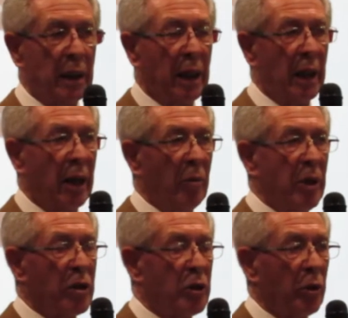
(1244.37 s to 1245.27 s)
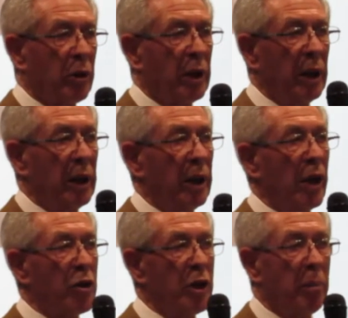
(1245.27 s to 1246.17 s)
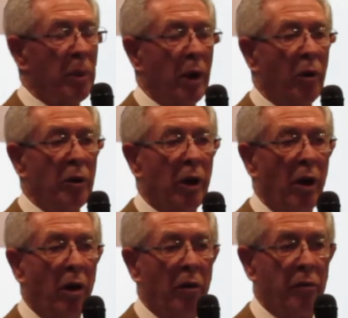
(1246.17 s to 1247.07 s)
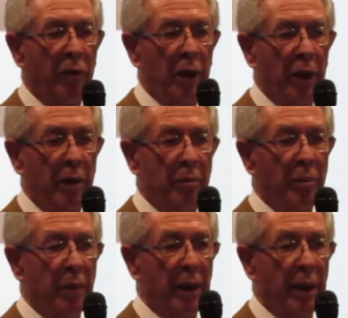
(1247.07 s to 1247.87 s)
uh, which took a shipload of uh,